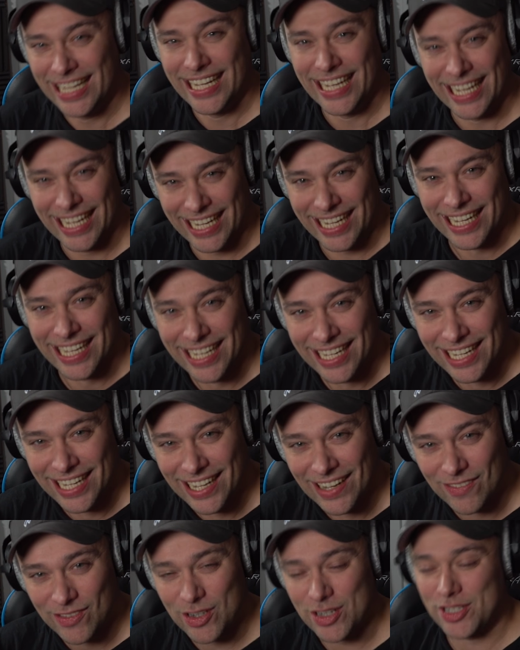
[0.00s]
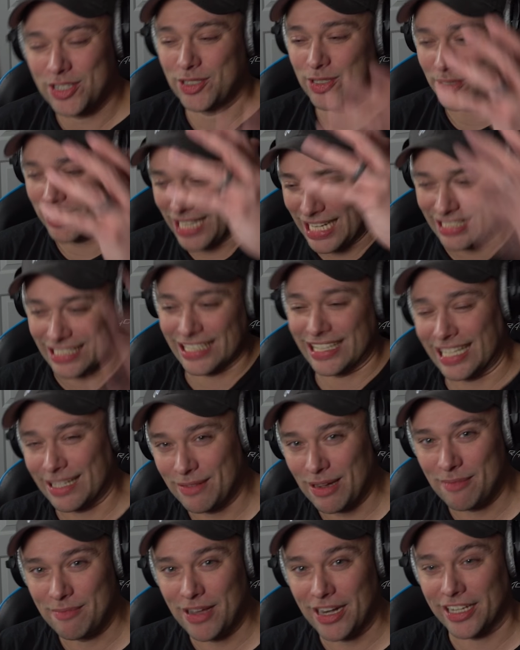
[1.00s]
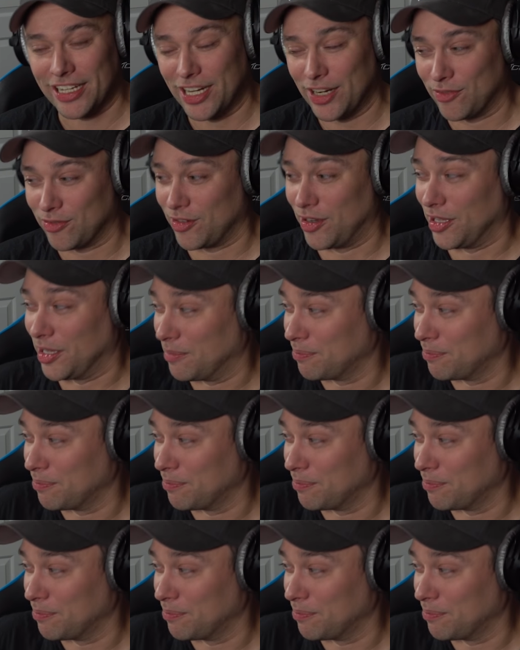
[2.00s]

Of course you're told not to think about Medicare for all.